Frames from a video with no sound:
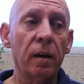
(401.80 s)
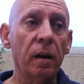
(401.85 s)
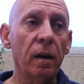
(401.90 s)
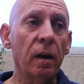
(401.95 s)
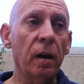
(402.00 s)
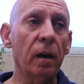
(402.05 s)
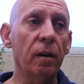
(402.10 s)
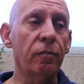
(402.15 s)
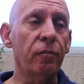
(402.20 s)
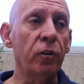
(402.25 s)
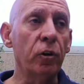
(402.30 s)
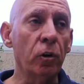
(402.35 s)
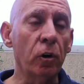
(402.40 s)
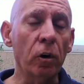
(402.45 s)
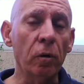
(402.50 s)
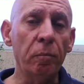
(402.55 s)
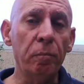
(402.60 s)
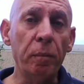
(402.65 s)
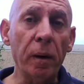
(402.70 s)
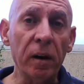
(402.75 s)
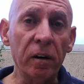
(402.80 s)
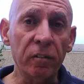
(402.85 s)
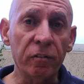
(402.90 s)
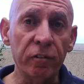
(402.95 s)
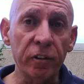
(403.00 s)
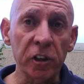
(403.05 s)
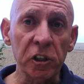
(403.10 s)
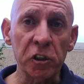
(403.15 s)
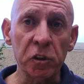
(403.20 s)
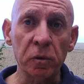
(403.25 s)
If your
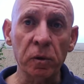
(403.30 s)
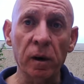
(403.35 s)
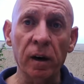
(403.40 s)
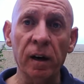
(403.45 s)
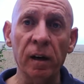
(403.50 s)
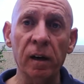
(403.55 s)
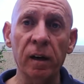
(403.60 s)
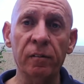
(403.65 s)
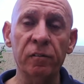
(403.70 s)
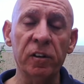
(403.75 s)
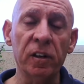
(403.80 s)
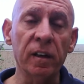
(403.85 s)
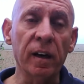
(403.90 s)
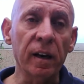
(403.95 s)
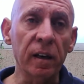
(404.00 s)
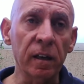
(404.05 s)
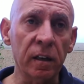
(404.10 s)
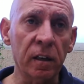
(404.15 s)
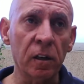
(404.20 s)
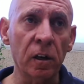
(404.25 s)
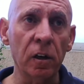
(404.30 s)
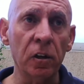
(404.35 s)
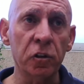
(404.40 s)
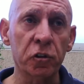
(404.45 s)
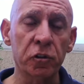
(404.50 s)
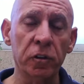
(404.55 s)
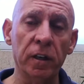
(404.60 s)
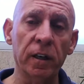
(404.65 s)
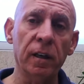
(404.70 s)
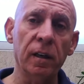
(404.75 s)
beneficiary lived in any
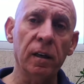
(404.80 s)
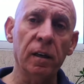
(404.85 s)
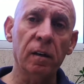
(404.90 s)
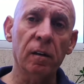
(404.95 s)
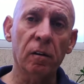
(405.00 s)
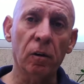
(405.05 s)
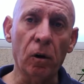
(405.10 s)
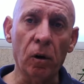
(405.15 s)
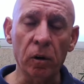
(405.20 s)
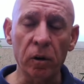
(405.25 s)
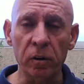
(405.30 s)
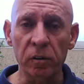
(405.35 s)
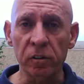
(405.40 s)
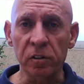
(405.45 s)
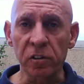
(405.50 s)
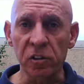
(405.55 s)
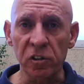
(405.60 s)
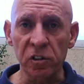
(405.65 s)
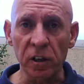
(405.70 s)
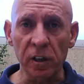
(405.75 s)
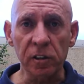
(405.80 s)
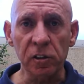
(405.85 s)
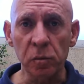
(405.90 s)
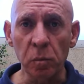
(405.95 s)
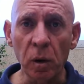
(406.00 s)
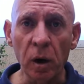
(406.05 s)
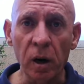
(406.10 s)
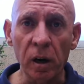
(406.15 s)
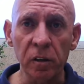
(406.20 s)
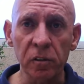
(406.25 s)
country longer than 6
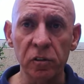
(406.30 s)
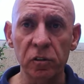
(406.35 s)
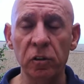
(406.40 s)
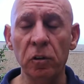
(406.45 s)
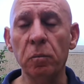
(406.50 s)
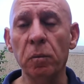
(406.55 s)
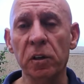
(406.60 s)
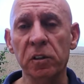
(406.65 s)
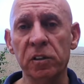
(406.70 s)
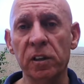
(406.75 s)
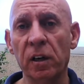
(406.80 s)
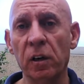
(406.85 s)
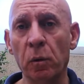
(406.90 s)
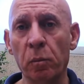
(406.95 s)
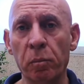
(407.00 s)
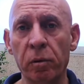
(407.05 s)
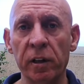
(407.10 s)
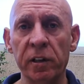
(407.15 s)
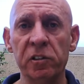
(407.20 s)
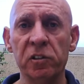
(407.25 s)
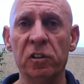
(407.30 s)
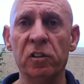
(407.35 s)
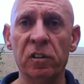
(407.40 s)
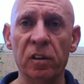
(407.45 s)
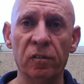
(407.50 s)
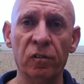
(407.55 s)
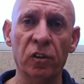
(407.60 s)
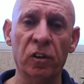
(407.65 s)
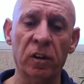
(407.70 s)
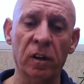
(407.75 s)
months, you must get a police
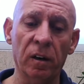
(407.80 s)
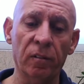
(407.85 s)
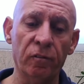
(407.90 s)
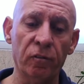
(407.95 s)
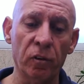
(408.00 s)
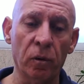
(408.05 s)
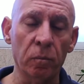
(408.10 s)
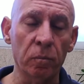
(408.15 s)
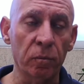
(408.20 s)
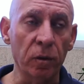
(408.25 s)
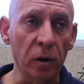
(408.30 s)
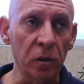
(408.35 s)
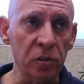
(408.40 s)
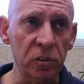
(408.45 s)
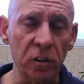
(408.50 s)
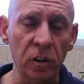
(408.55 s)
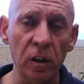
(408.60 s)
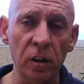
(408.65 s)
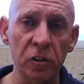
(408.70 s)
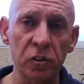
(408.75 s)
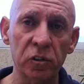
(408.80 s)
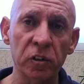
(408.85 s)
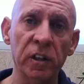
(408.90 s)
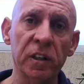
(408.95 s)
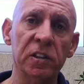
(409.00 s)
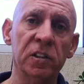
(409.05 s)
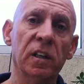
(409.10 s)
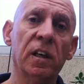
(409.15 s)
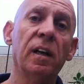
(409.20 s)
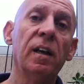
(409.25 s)
certificate from those
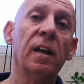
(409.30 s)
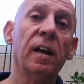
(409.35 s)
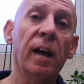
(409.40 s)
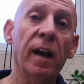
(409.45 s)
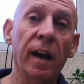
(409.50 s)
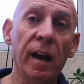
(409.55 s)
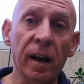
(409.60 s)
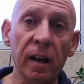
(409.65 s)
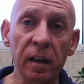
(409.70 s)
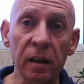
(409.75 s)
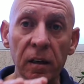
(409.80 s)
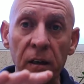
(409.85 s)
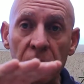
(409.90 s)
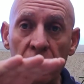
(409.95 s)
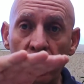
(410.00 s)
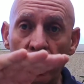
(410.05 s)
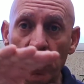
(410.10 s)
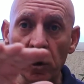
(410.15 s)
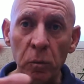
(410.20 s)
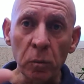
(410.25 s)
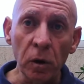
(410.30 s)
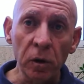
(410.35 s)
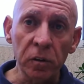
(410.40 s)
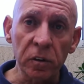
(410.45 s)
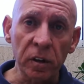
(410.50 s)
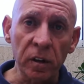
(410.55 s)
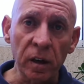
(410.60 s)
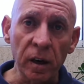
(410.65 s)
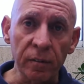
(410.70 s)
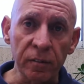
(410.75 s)
countries and include them on
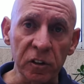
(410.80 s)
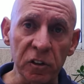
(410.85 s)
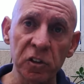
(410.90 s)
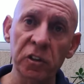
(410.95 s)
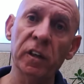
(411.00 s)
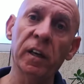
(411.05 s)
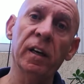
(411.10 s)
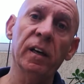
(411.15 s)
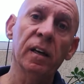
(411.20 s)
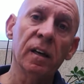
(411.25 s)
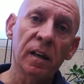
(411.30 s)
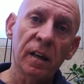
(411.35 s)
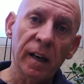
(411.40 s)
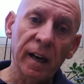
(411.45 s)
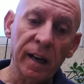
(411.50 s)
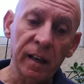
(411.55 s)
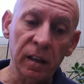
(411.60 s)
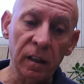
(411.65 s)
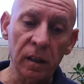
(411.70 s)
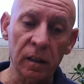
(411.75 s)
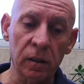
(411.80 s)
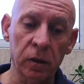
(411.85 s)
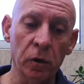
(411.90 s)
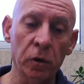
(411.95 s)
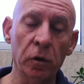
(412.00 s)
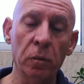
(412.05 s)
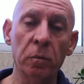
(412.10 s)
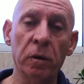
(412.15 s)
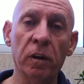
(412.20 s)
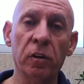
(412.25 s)
the cover sheet and
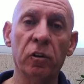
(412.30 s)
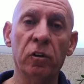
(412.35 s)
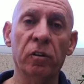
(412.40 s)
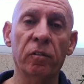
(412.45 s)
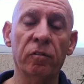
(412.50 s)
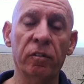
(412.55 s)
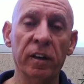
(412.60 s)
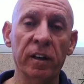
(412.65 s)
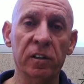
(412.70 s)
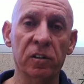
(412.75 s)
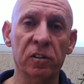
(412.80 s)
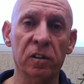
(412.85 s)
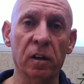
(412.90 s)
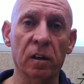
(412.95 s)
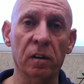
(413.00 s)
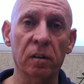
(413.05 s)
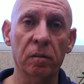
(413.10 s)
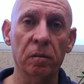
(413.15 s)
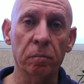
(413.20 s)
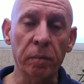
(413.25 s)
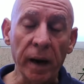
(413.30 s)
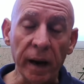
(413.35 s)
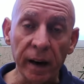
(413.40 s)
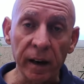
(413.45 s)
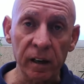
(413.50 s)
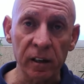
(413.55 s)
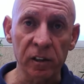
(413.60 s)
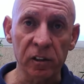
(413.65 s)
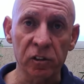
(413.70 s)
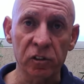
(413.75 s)
include them in your visa
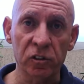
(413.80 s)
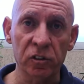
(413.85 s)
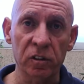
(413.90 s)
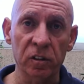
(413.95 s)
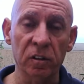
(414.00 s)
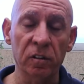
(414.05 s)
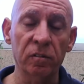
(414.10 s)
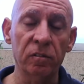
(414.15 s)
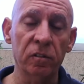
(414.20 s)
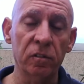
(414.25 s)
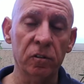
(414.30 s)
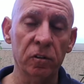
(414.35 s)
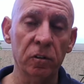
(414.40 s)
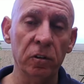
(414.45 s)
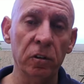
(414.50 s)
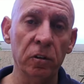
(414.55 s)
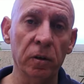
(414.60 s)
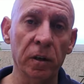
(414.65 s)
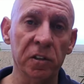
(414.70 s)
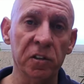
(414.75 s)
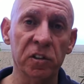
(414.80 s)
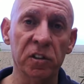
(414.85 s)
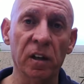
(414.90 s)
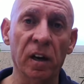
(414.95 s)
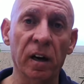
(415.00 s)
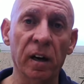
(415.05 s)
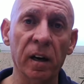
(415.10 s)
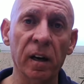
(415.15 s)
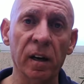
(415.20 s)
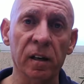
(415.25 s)
package to
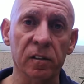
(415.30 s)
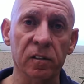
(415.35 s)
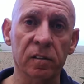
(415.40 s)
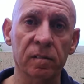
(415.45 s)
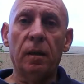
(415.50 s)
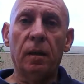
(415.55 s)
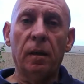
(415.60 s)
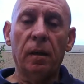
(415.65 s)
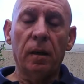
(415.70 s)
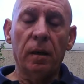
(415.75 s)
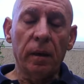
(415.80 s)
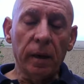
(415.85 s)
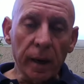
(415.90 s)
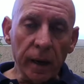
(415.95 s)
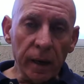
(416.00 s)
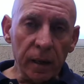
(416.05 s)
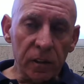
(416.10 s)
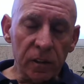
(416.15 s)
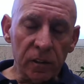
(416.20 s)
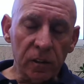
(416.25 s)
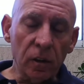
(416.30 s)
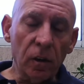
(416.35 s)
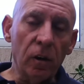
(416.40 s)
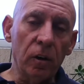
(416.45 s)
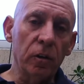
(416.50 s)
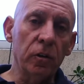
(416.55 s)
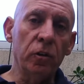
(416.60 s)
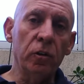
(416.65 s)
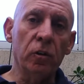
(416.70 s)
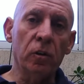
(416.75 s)
USCIS. Next,
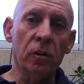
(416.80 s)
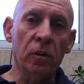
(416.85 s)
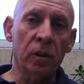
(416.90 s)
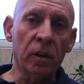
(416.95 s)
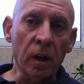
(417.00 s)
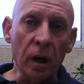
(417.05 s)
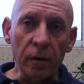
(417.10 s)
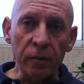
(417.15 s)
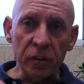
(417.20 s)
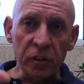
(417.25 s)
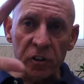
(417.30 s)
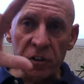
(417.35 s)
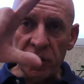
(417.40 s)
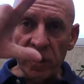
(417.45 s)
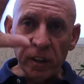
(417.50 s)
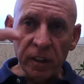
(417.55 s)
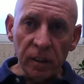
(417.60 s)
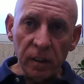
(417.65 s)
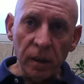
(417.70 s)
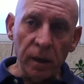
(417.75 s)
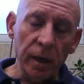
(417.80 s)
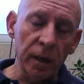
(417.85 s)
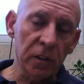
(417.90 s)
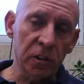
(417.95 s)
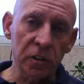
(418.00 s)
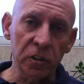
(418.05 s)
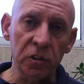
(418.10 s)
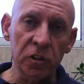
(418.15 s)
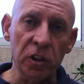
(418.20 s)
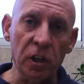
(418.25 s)
on your cover sheet,
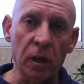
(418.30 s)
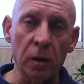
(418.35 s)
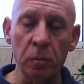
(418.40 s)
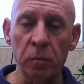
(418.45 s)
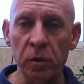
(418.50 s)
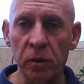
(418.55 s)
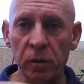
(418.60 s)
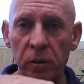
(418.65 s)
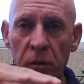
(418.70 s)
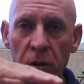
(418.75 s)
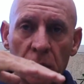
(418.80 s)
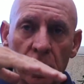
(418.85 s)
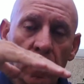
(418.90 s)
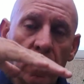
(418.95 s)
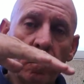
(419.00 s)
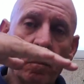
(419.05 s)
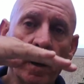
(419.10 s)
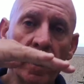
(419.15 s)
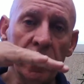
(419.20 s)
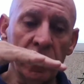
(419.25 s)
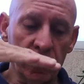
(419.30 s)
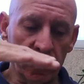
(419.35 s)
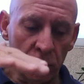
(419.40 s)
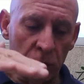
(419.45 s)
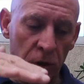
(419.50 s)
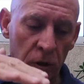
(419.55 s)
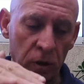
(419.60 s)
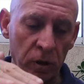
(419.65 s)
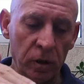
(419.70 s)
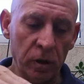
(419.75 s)
ladies and gentlemen, you're going to make
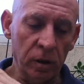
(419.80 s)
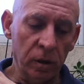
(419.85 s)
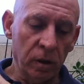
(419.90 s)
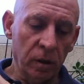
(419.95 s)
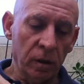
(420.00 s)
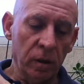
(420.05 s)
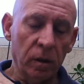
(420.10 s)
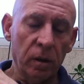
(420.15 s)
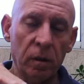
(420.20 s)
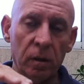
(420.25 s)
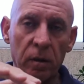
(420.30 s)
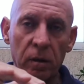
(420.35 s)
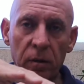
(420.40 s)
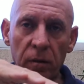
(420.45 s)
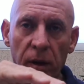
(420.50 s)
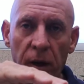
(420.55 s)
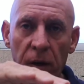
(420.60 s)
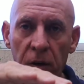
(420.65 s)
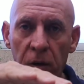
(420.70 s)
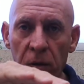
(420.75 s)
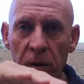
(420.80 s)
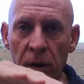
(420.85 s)
sure that you